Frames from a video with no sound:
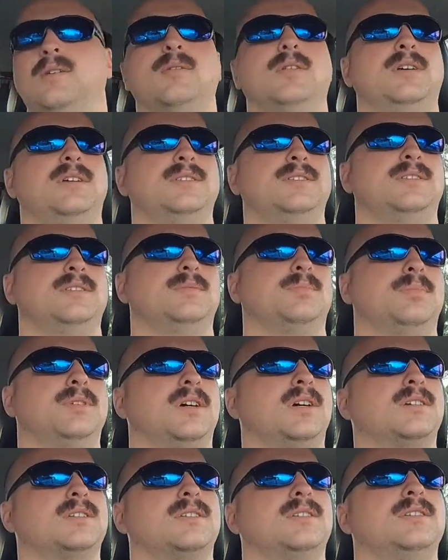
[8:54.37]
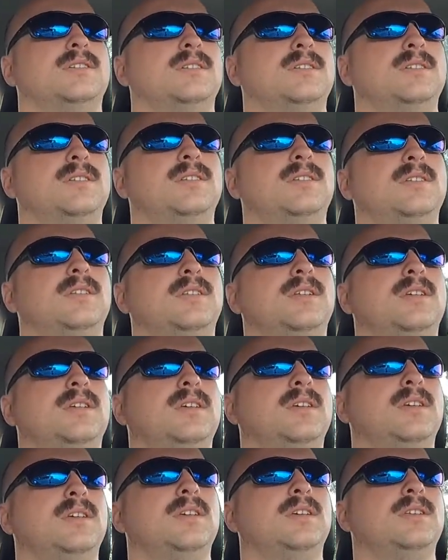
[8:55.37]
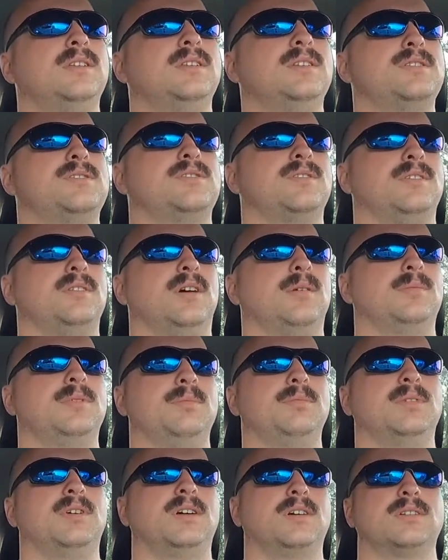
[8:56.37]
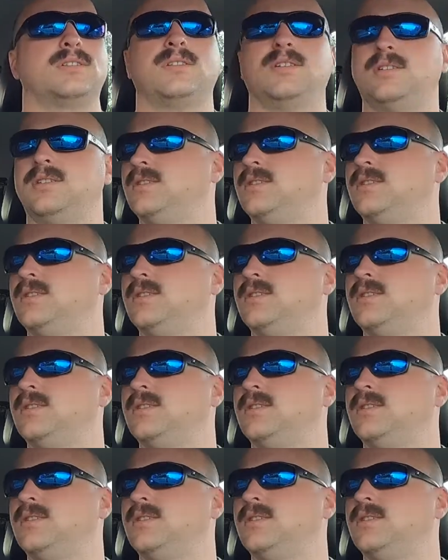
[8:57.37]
Why is this blocked? This should not be blocked.